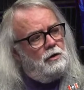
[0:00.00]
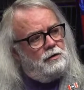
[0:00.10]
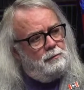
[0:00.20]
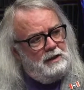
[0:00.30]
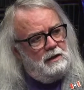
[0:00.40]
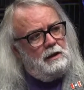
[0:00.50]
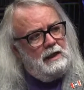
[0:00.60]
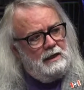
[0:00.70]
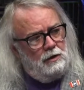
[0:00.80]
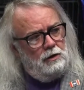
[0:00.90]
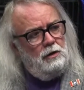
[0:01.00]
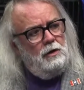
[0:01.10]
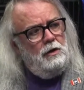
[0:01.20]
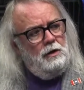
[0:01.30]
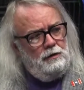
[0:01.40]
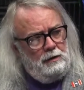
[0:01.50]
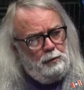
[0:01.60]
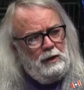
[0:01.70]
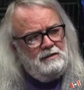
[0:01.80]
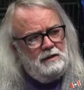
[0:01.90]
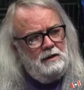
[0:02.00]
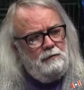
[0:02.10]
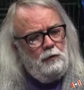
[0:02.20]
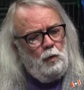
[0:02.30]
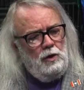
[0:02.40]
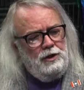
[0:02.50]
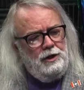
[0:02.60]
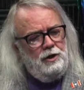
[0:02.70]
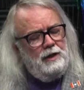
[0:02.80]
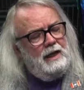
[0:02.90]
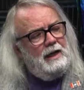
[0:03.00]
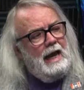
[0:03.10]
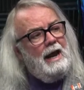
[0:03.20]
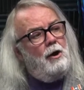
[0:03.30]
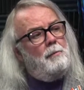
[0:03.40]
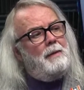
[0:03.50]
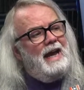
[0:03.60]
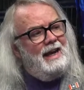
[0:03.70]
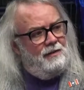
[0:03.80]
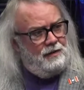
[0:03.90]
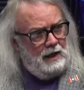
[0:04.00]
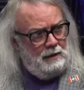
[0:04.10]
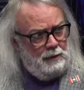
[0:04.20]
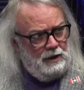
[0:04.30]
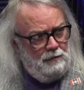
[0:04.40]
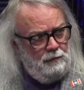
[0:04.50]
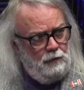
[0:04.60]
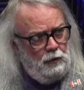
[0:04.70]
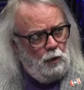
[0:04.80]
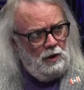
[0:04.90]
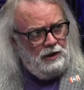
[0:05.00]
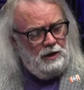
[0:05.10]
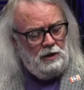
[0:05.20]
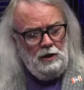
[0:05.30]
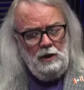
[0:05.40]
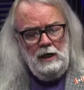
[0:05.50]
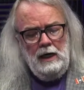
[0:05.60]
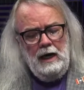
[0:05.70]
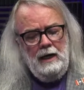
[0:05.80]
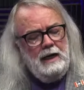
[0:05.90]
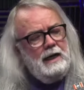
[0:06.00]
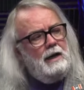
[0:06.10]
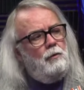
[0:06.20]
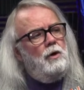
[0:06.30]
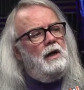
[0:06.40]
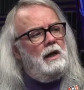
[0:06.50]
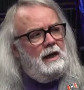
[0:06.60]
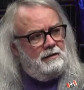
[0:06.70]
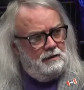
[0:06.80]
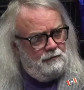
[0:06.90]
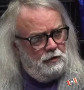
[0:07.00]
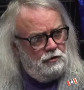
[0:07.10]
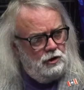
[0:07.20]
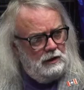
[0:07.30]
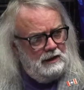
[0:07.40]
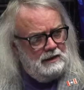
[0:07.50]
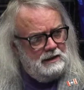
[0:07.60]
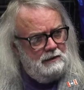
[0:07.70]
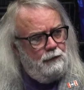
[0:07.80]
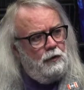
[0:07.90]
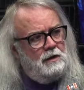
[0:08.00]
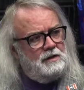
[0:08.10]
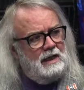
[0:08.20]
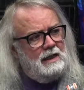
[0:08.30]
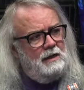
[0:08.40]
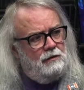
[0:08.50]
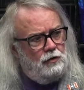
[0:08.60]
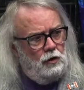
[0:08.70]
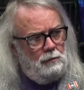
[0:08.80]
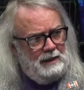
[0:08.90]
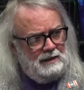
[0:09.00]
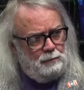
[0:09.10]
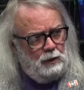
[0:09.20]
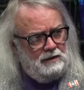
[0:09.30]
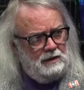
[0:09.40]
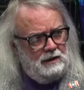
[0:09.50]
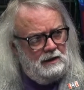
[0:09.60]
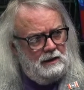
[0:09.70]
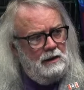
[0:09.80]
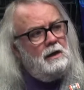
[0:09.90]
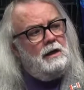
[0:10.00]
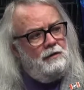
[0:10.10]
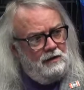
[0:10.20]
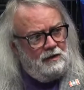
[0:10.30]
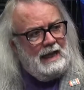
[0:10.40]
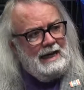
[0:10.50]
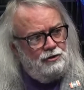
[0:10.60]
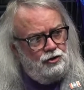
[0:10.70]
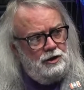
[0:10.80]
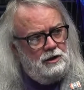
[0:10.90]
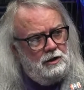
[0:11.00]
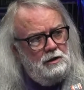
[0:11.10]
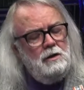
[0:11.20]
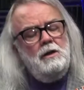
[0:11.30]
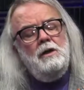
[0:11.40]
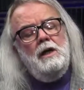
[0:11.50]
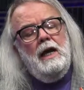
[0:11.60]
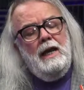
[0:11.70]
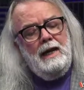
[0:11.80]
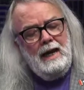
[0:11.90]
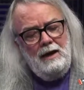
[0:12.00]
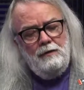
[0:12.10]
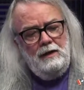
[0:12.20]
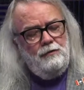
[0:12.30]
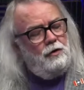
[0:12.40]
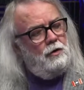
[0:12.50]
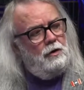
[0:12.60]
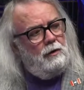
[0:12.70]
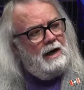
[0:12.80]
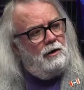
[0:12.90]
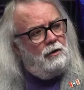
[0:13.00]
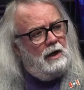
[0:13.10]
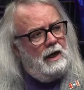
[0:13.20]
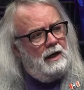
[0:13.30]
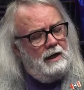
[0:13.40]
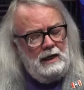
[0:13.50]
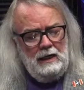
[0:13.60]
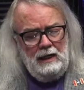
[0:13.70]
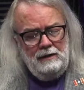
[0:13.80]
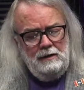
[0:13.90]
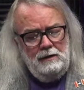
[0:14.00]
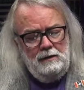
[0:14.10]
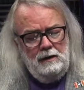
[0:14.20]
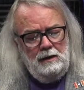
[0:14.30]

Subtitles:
to be the leader, the president for 1 year. Then Aaron Banks came in for 1 year, and then they reelected Virgie Lindsay for a second term as president this last year. And now they've turned around and elected